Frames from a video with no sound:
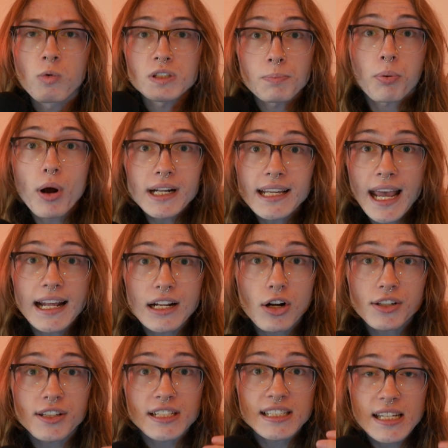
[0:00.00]
was predicated
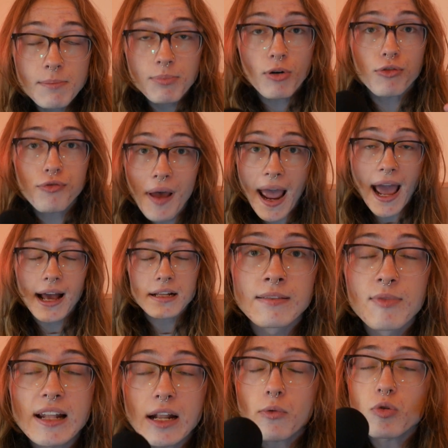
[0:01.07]
on the simple
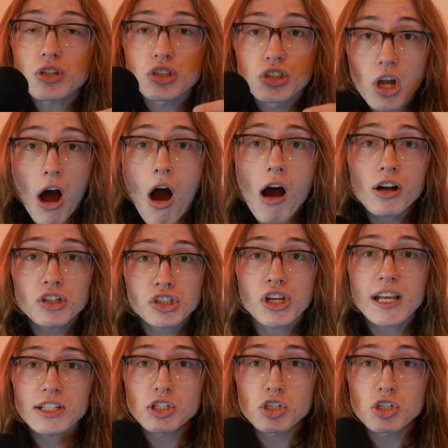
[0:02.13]
fact that it was dog shit